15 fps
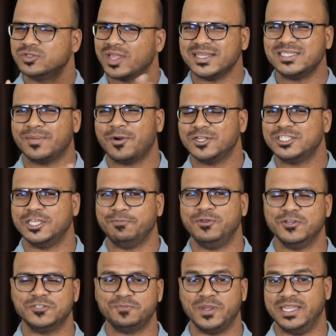So that's about
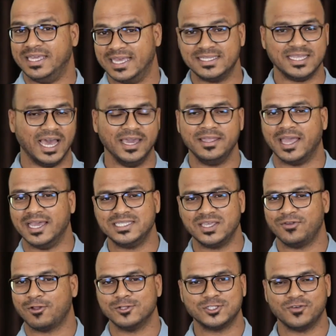CPU speed. Yes, in
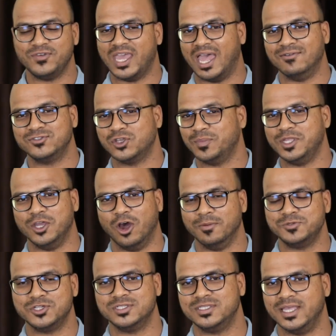i7 also we have so many
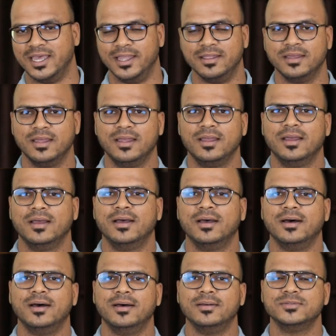options there.
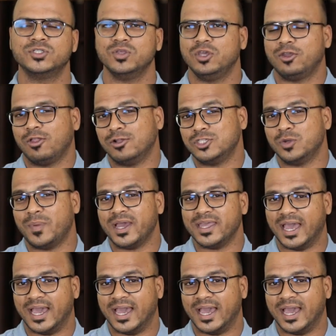Uh, so you can also buy